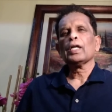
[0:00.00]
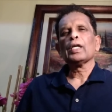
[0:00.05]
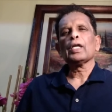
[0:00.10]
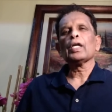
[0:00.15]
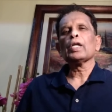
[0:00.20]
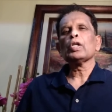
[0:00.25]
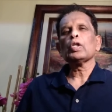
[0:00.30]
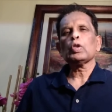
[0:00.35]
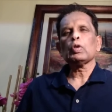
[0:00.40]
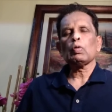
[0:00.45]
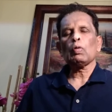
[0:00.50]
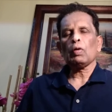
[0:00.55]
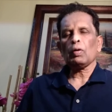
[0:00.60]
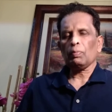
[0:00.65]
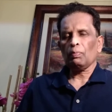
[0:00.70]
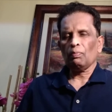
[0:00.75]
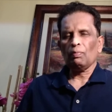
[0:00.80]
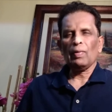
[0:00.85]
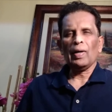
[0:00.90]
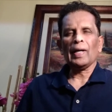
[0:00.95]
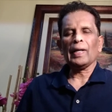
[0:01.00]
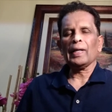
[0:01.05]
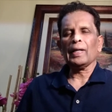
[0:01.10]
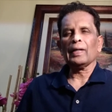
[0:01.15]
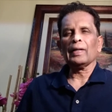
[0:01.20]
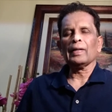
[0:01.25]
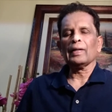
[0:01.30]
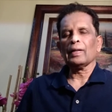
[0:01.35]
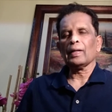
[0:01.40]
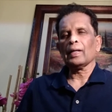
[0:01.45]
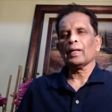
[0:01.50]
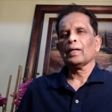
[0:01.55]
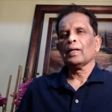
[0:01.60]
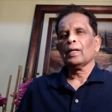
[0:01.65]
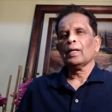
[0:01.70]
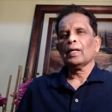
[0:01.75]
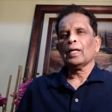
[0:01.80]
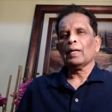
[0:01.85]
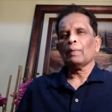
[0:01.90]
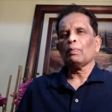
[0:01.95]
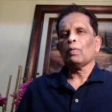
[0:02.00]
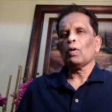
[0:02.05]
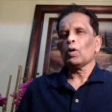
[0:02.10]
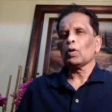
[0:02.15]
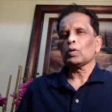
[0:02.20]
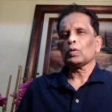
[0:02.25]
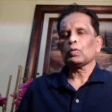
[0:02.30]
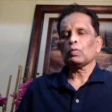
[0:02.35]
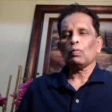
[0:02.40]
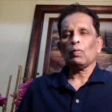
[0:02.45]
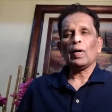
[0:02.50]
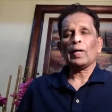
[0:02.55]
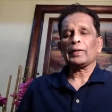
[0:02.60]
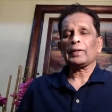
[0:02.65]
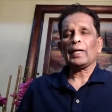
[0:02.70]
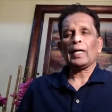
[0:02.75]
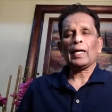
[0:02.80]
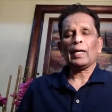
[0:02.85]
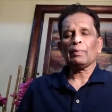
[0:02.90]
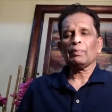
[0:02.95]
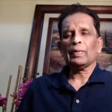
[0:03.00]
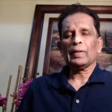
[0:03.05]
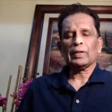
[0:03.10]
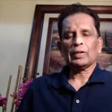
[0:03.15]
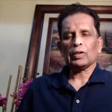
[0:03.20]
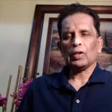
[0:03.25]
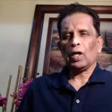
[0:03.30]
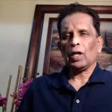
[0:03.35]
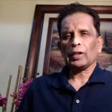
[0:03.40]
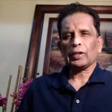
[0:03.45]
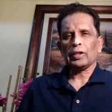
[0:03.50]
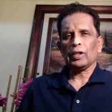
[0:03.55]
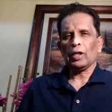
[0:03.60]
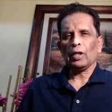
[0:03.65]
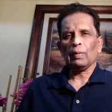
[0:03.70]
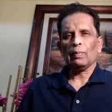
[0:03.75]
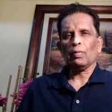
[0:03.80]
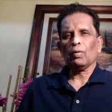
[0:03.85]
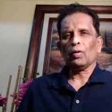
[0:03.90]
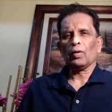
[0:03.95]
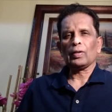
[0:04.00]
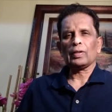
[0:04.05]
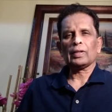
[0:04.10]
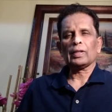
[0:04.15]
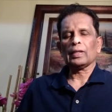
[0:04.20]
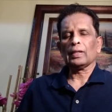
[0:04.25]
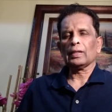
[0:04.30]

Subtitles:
in your mind about what I have been talking about